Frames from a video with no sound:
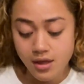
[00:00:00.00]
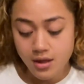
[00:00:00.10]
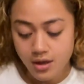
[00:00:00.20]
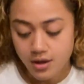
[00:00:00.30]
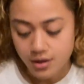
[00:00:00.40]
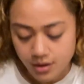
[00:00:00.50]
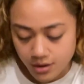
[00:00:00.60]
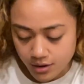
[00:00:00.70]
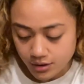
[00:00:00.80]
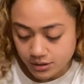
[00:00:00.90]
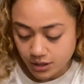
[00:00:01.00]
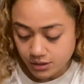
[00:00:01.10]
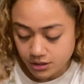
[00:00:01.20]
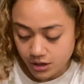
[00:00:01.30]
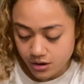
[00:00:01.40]
and it's kind of
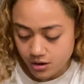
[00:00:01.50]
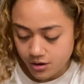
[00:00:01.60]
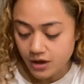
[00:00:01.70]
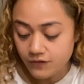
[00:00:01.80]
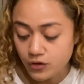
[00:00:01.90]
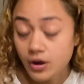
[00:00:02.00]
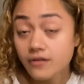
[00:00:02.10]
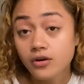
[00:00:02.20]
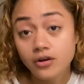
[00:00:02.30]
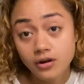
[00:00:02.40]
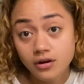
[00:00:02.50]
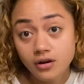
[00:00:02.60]
scary. If you have heard